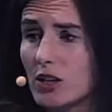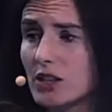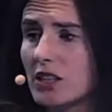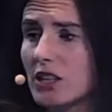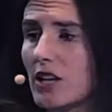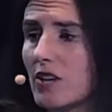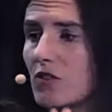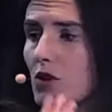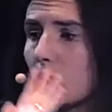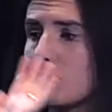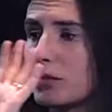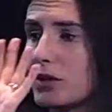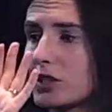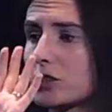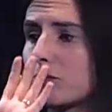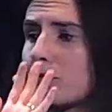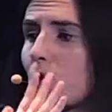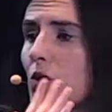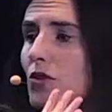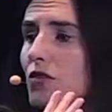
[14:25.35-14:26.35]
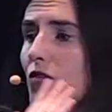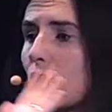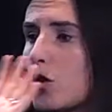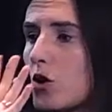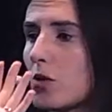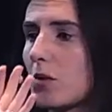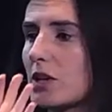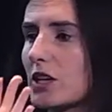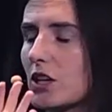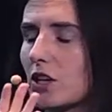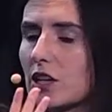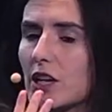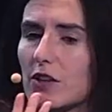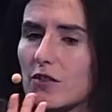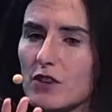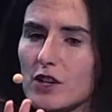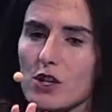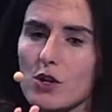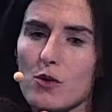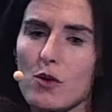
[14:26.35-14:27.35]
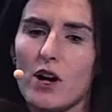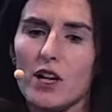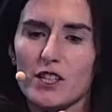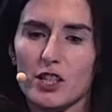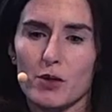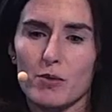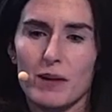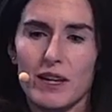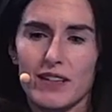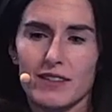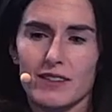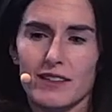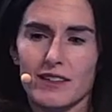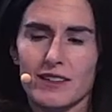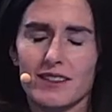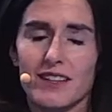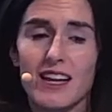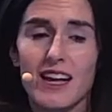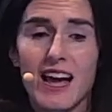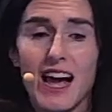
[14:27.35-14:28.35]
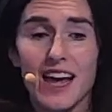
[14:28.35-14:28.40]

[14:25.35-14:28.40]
to give you a much more forward looking view on your business